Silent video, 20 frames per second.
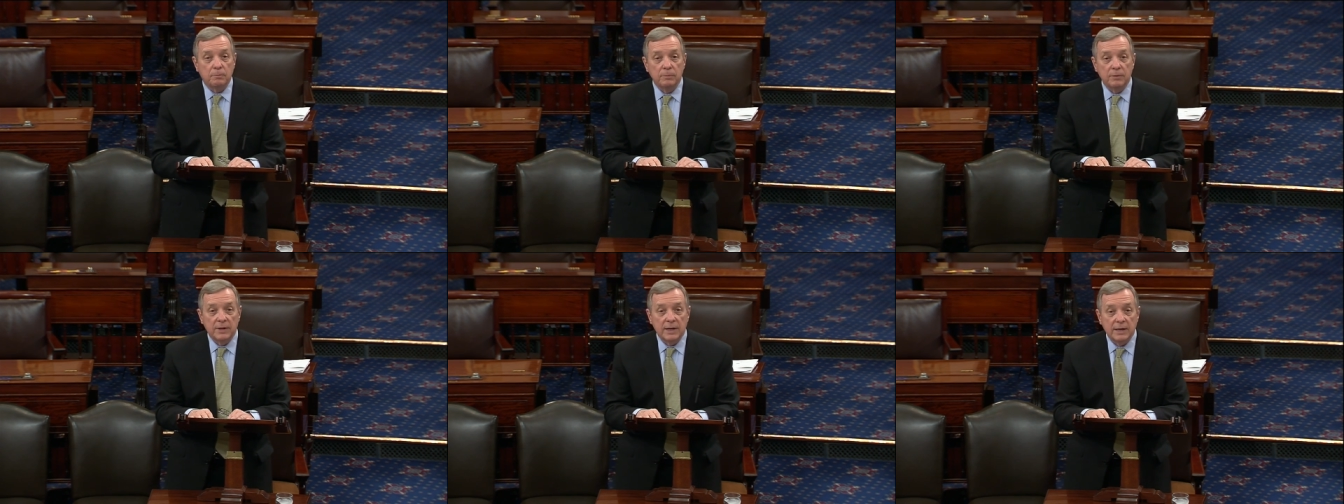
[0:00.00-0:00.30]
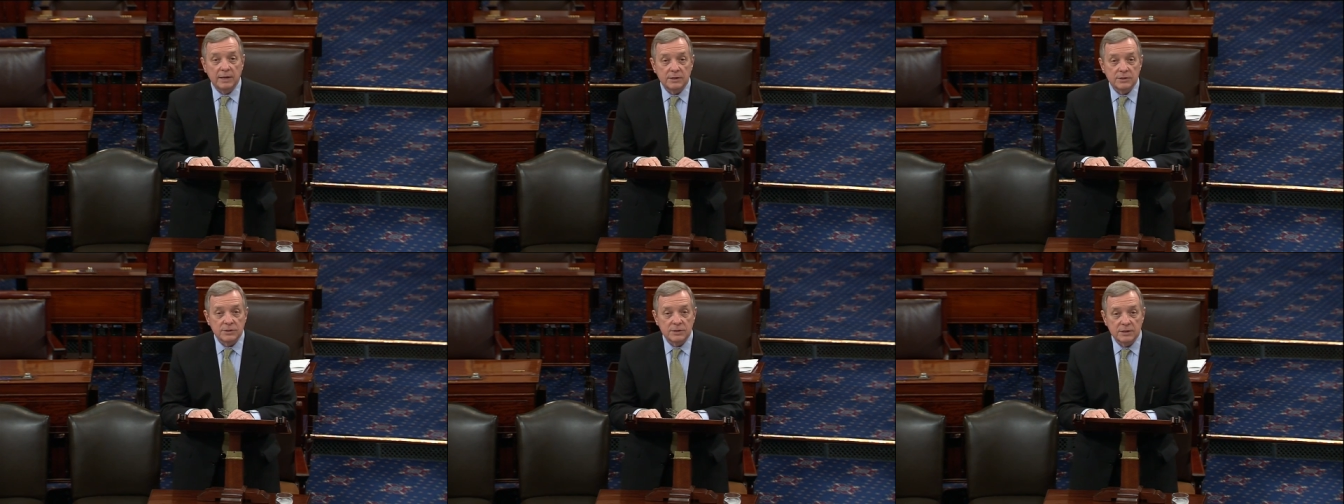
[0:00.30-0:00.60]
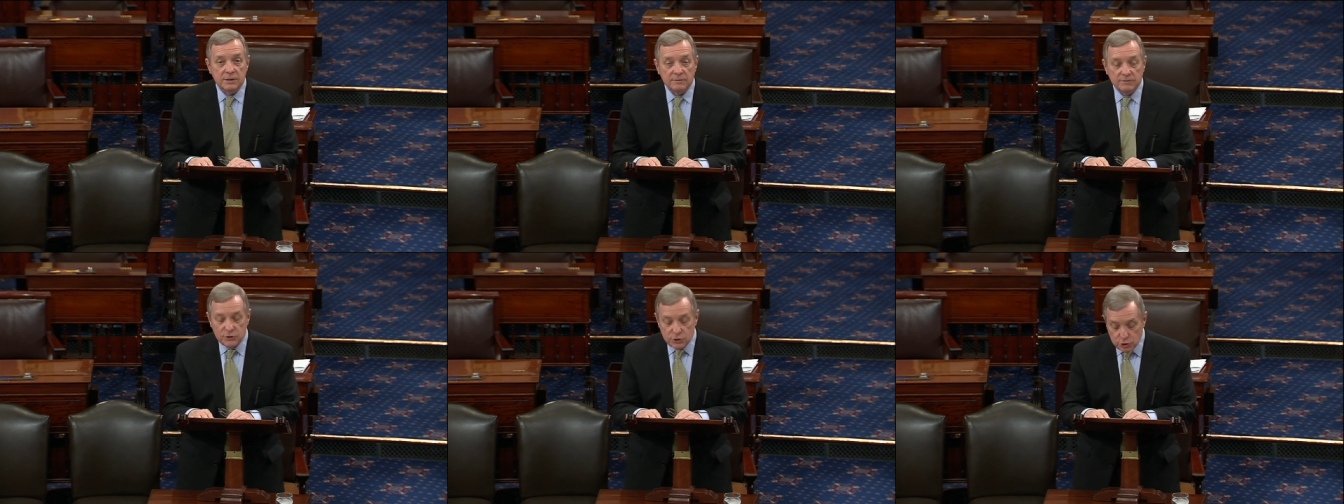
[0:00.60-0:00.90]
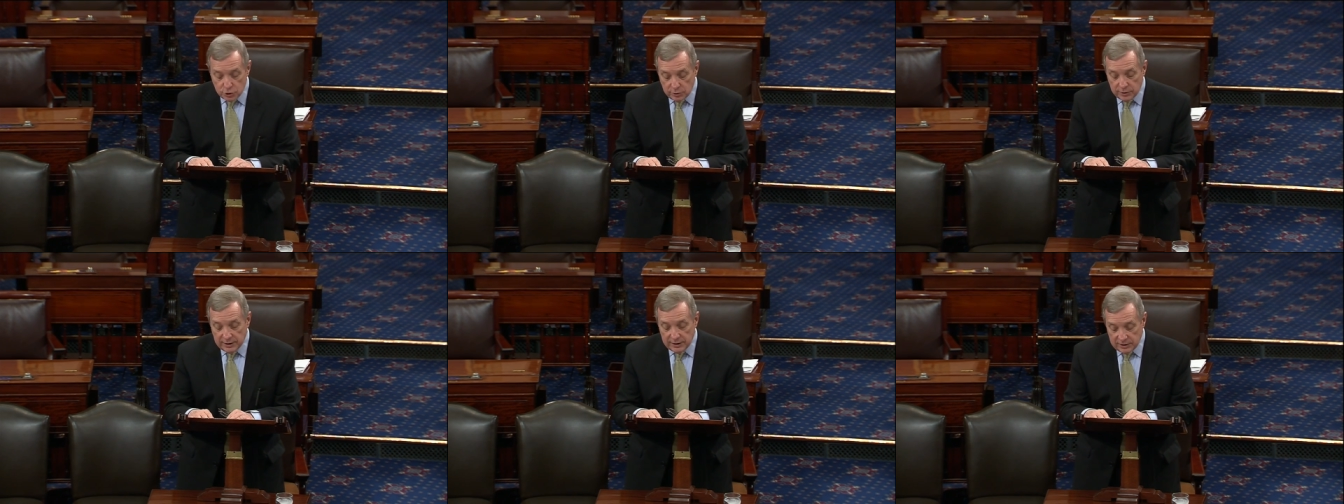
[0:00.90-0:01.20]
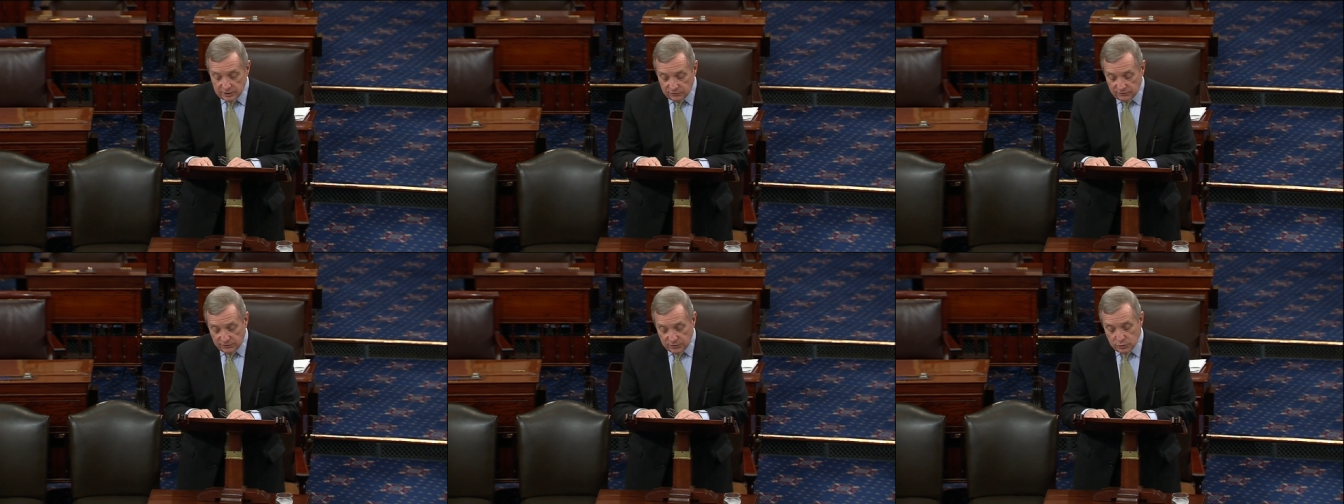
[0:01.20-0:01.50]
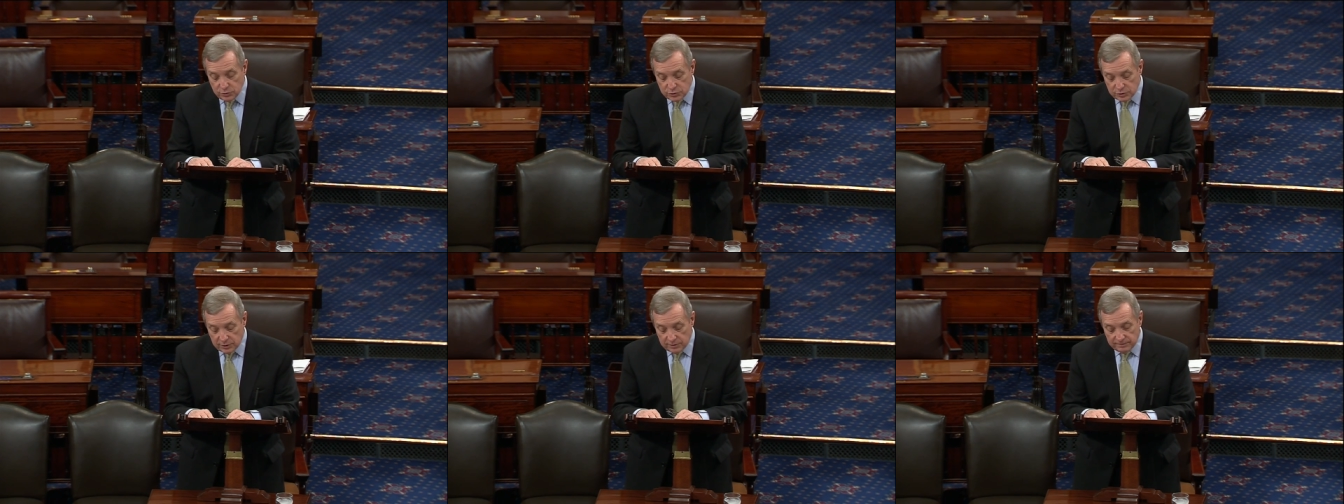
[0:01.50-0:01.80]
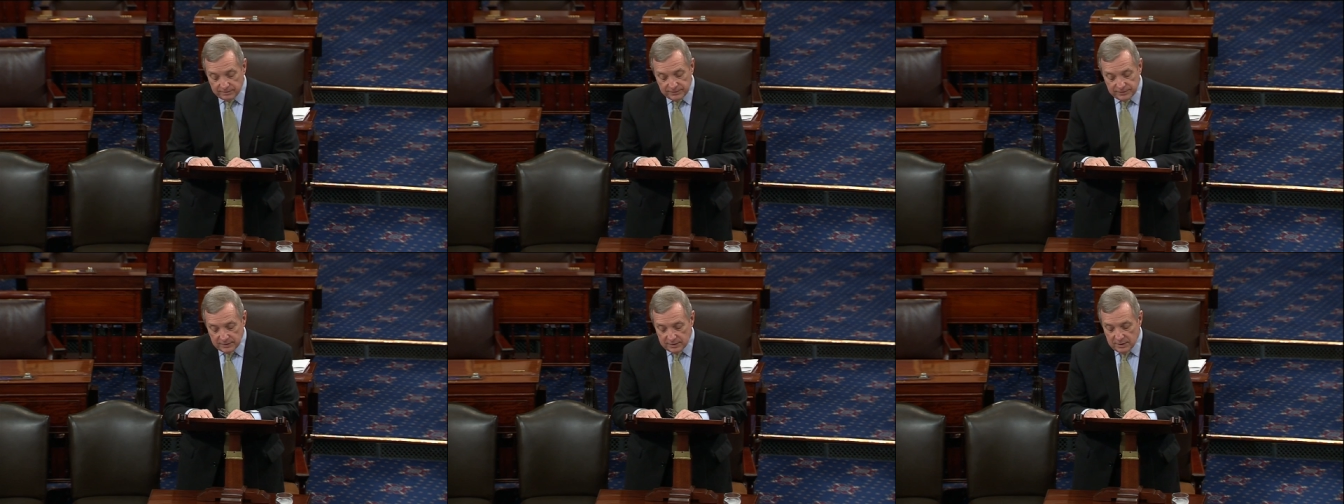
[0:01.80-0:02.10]
that is ensuring his future.
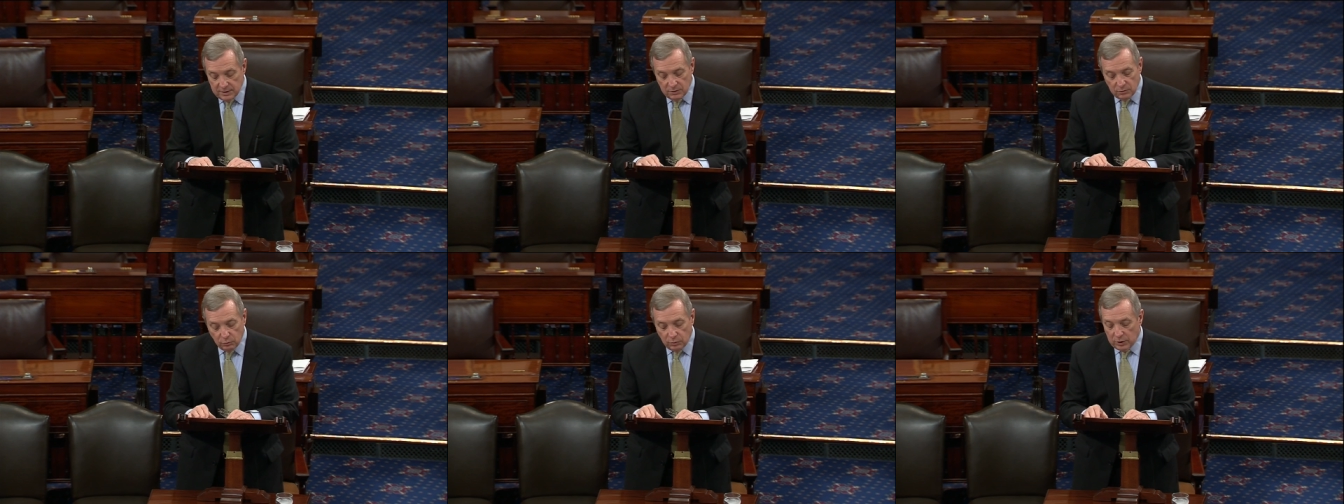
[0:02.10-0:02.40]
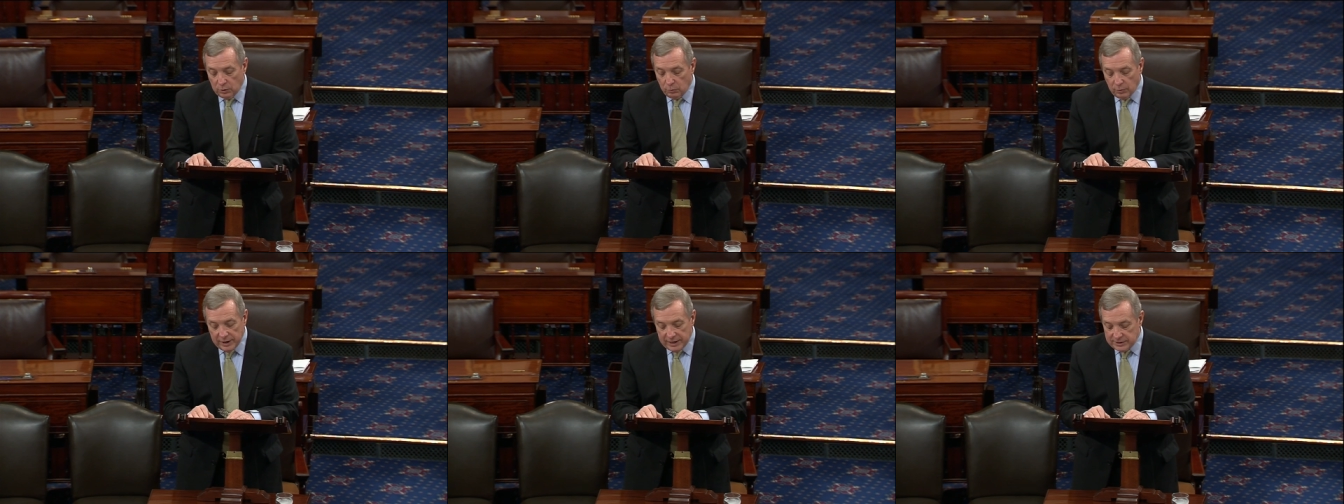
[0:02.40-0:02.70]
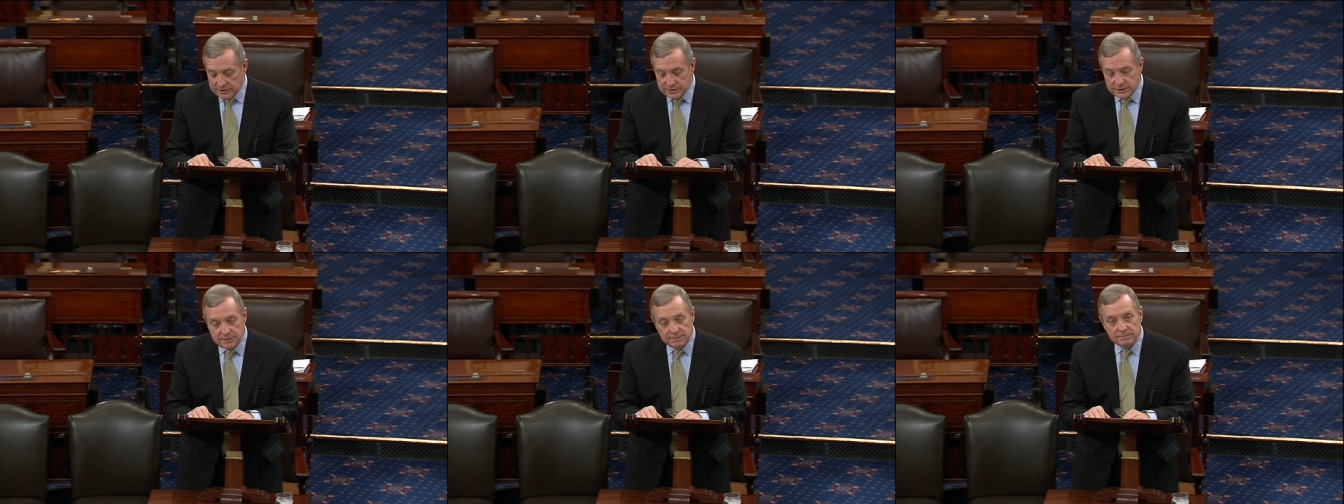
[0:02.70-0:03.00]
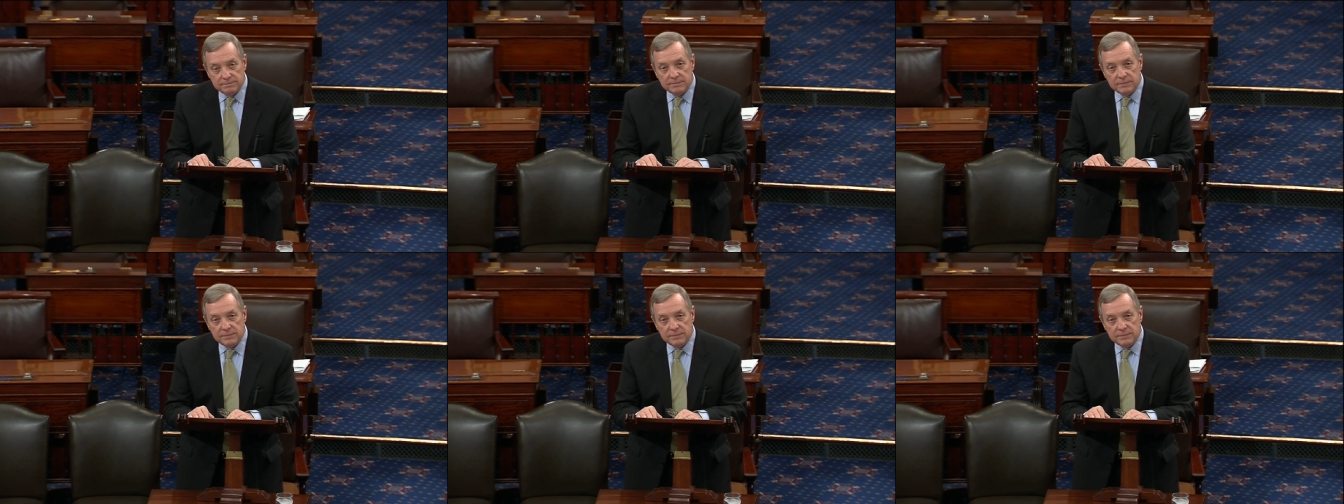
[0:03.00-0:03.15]
What a waste.